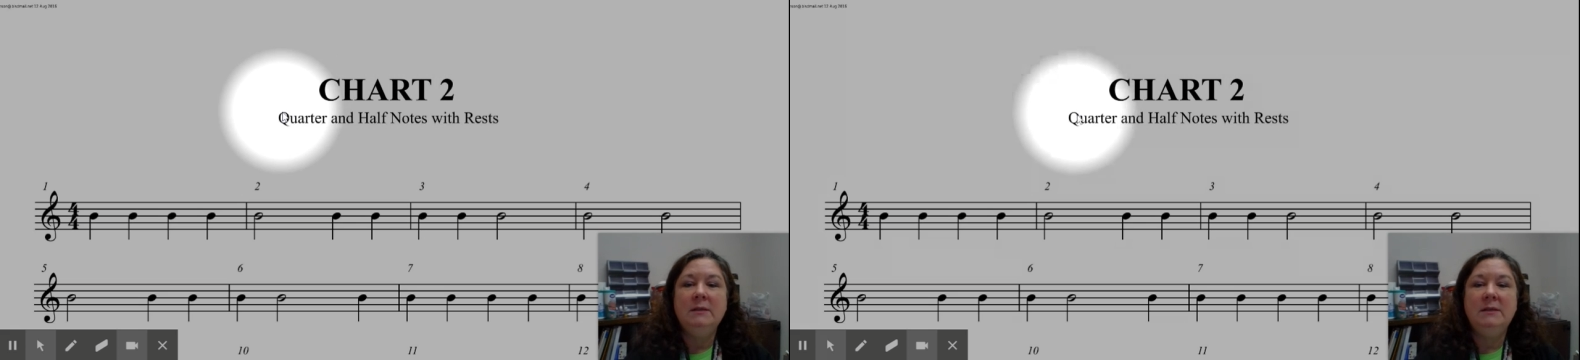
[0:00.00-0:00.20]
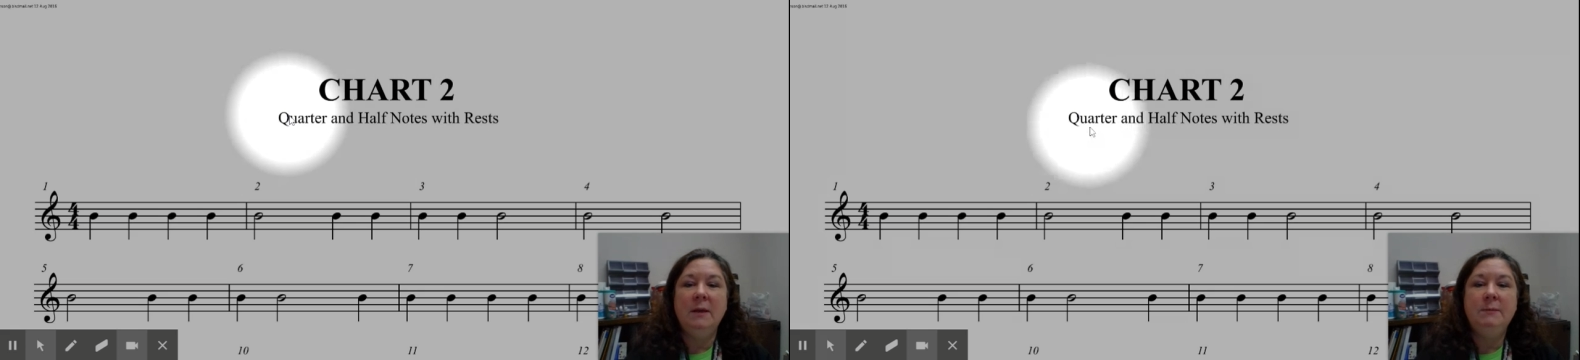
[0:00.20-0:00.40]

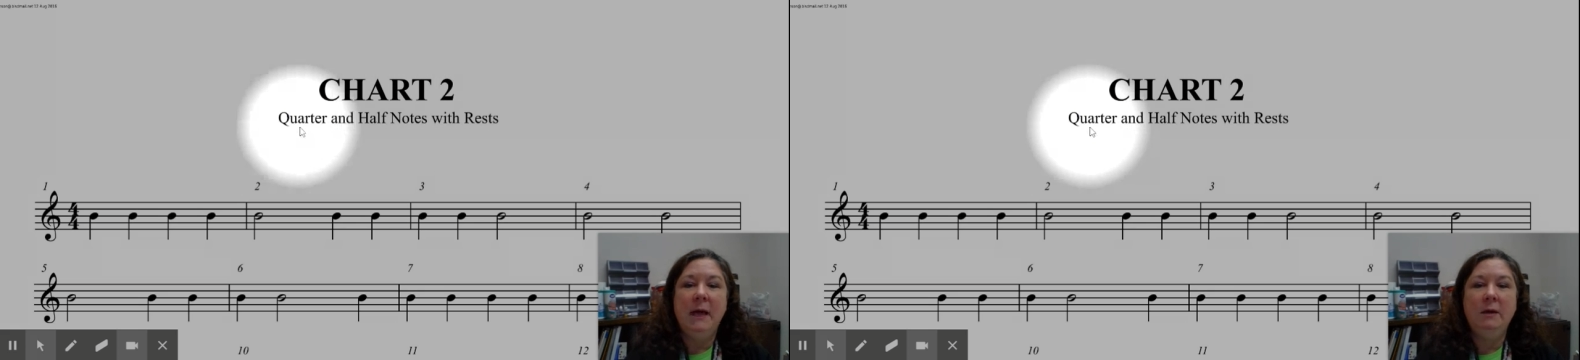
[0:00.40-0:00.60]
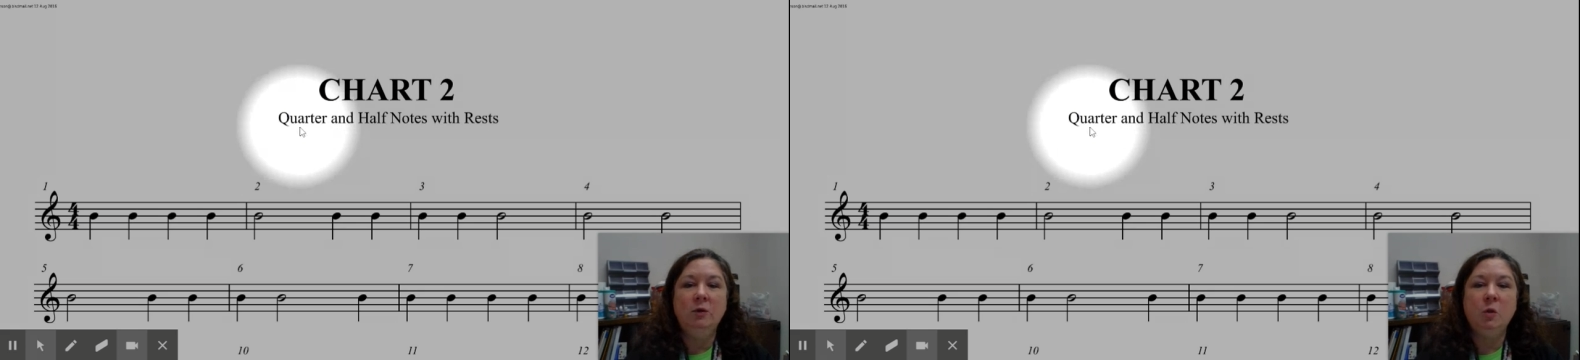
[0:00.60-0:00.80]

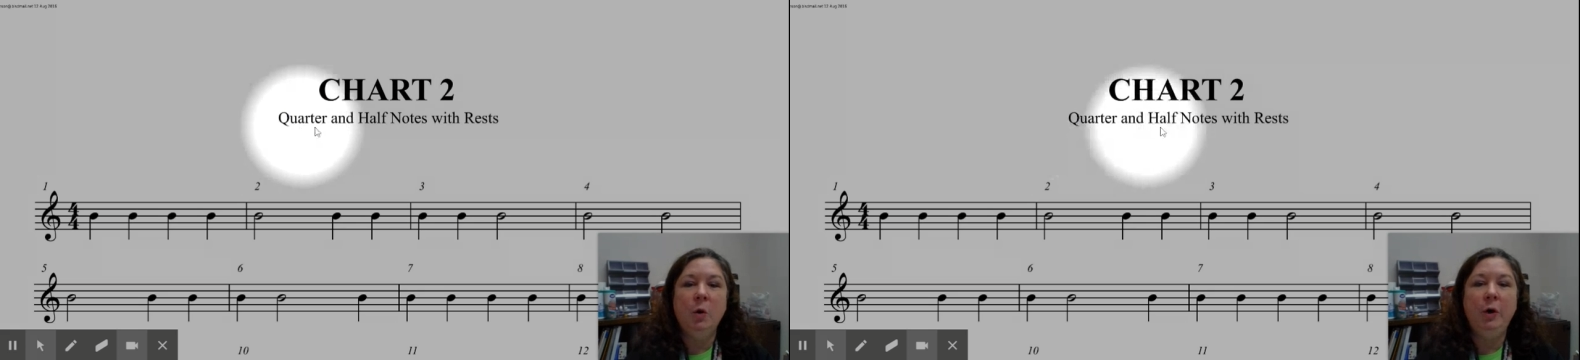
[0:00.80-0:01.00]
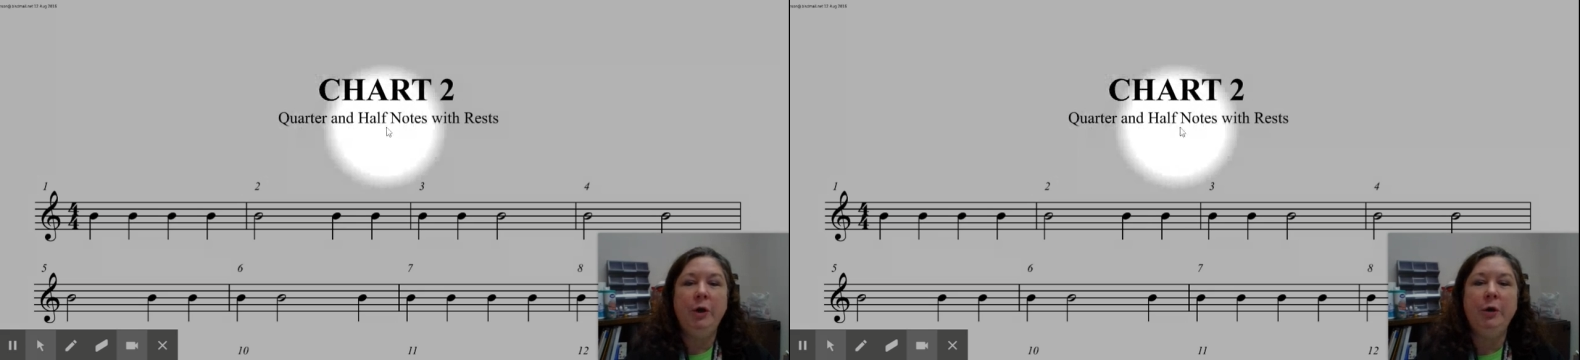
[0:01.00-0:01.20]

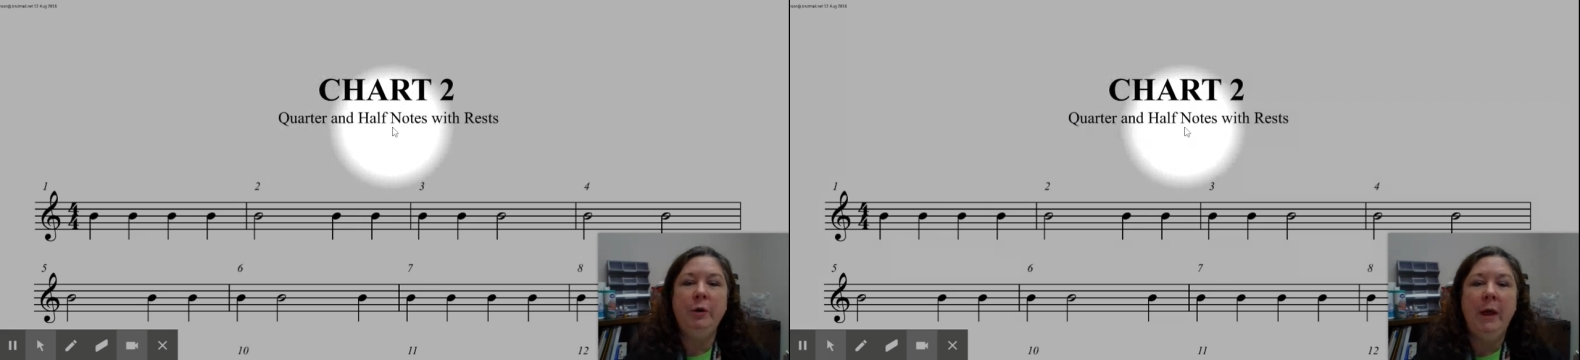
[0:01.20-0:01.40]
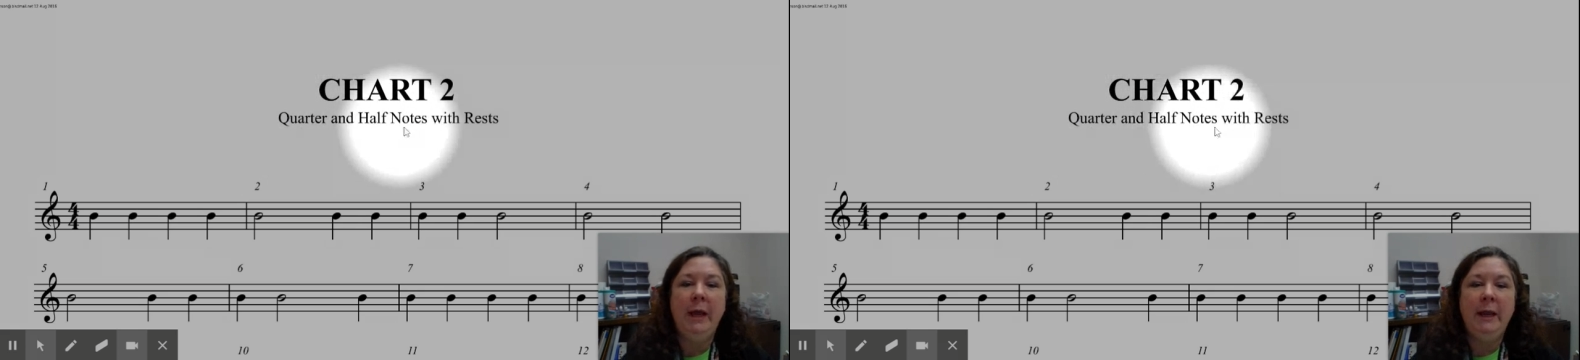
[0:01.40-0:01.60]
subtitled
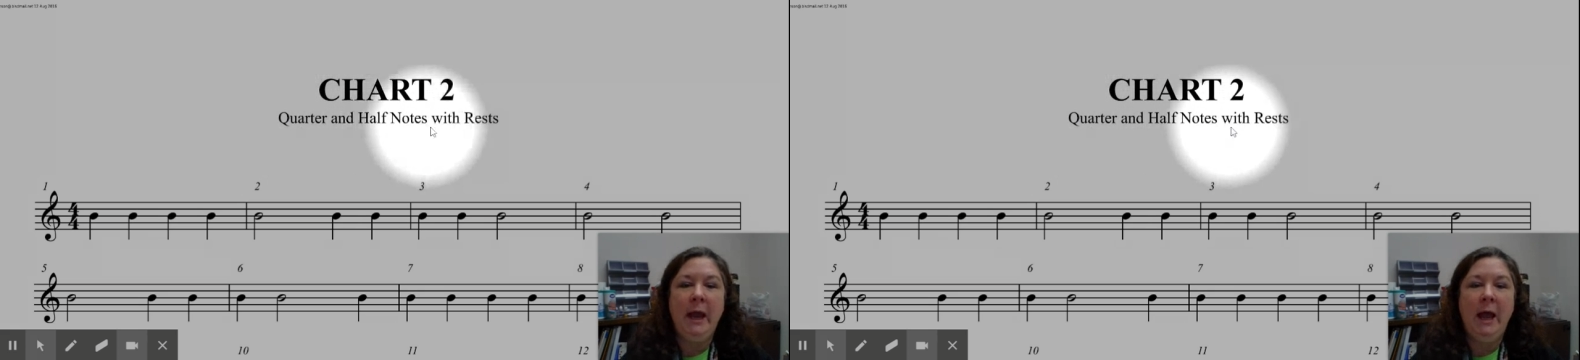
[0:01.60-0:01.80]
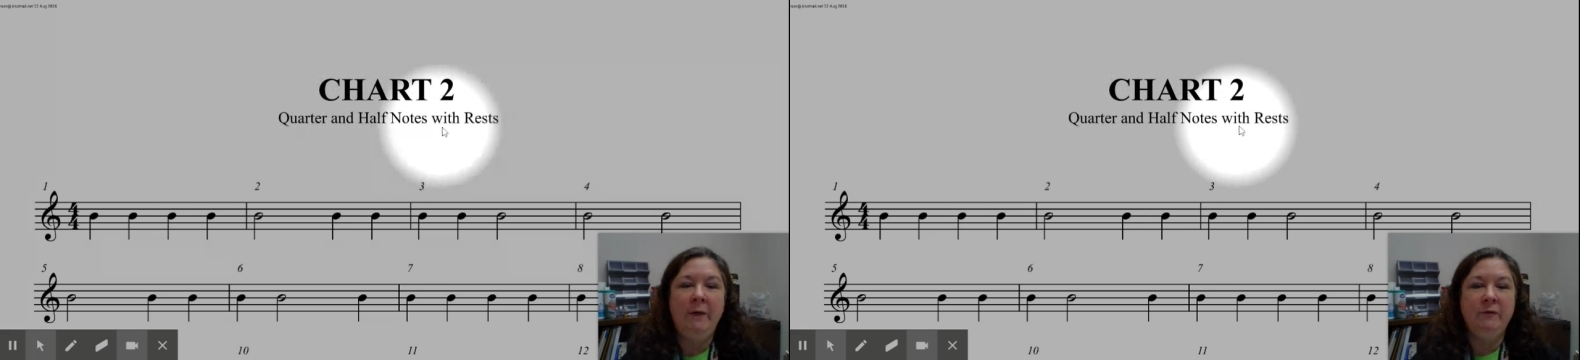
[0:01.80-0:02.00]
Quarter and
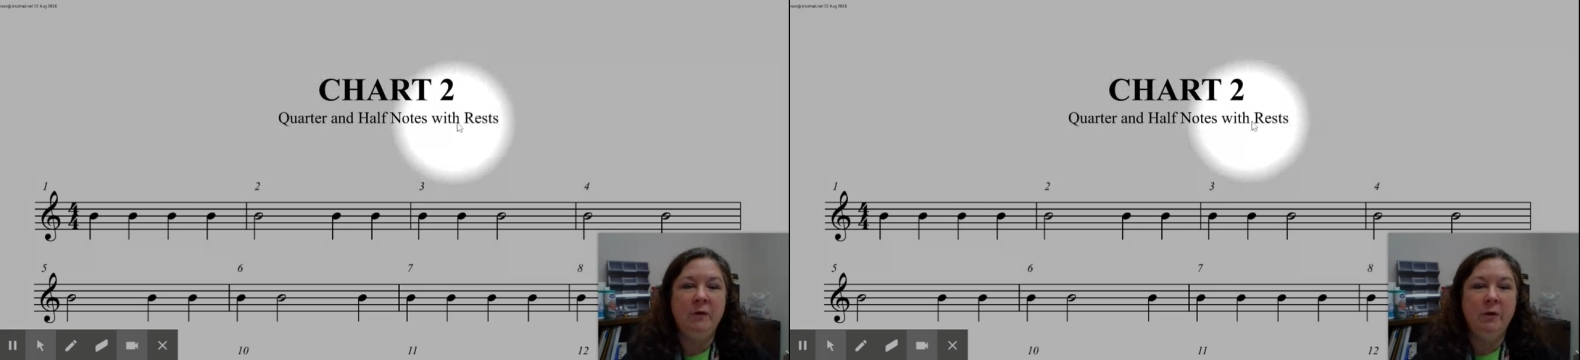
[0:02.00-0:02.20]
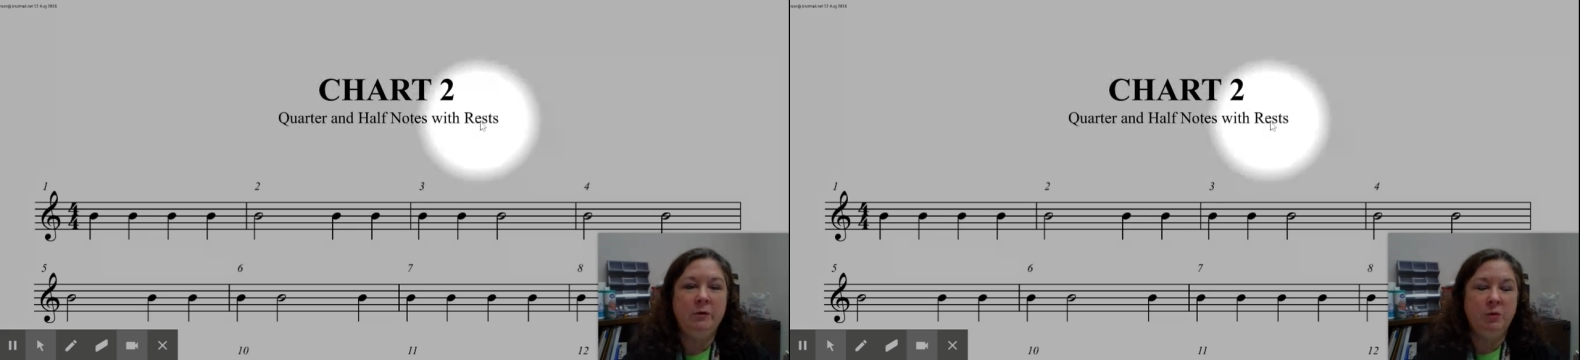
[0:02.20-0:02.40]
Half
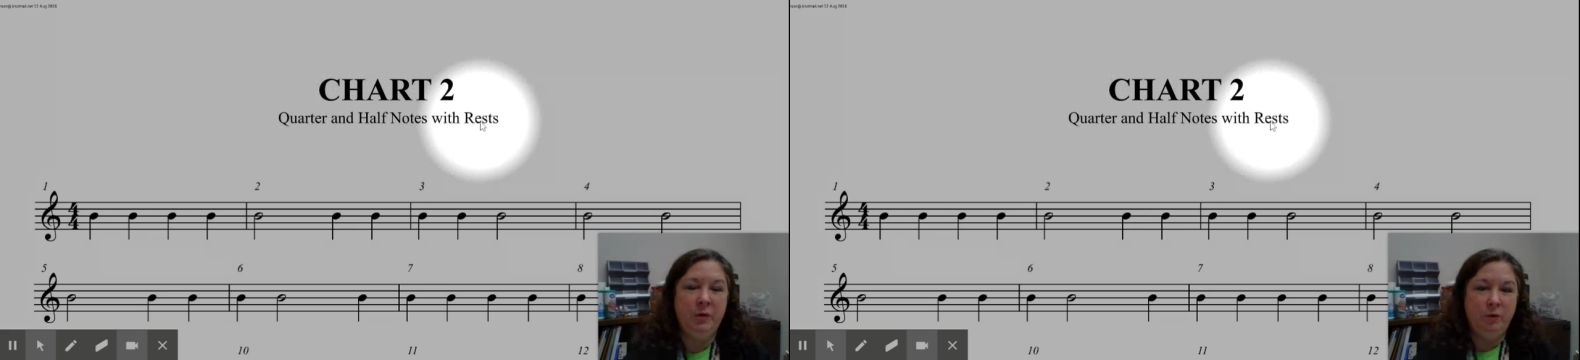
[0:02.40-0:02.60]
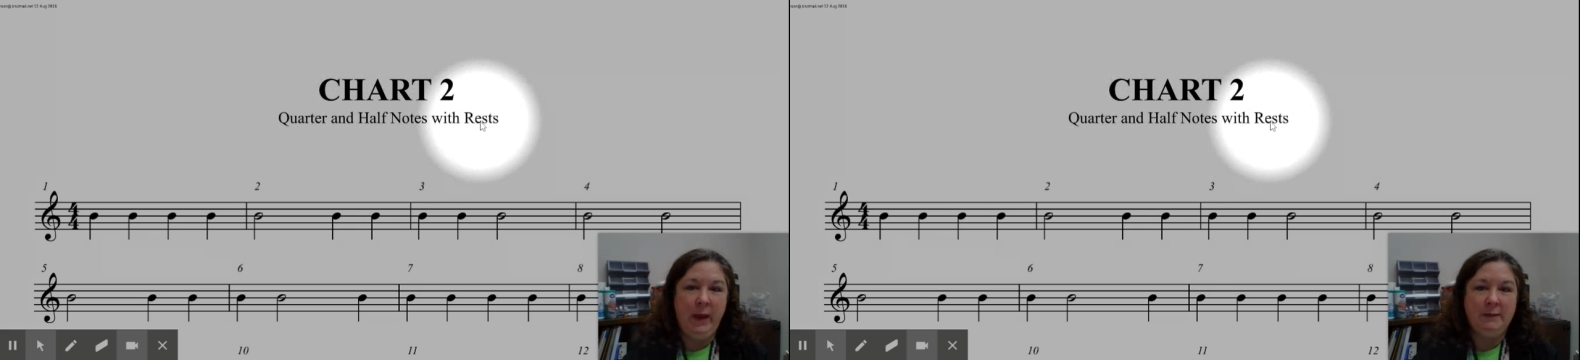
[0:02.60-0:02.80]
Notes
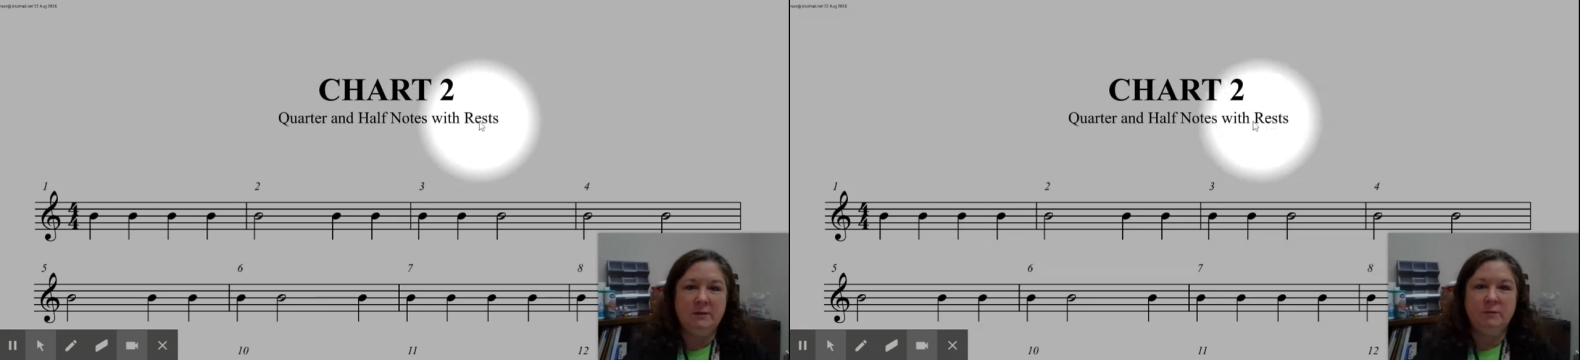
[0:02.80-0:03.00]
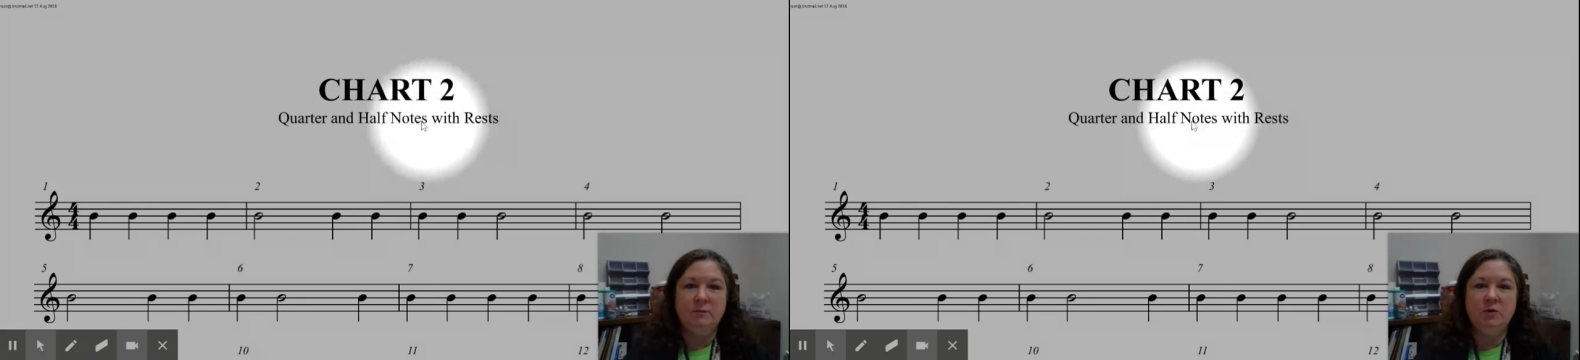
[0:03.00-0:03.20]
with
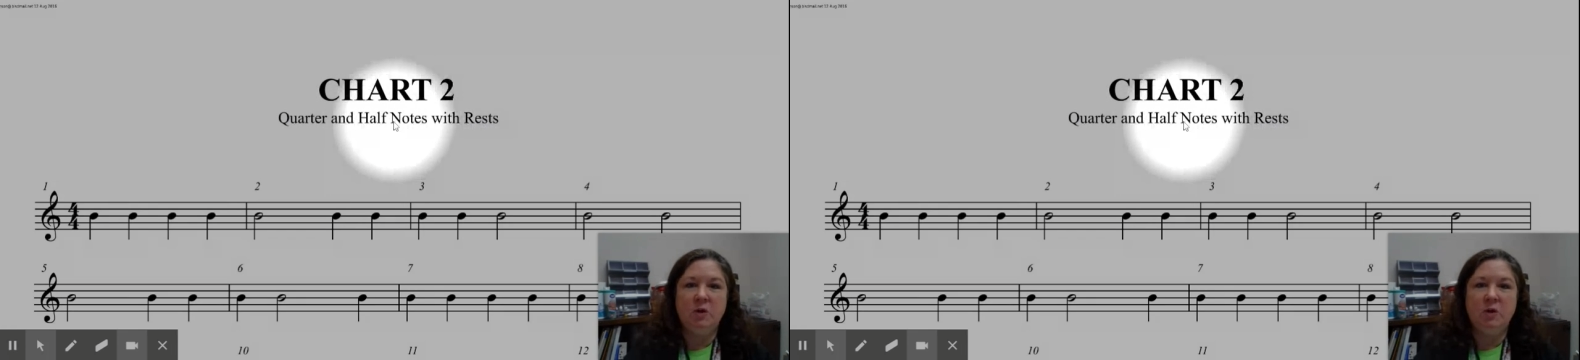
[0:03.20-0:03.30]
Rest.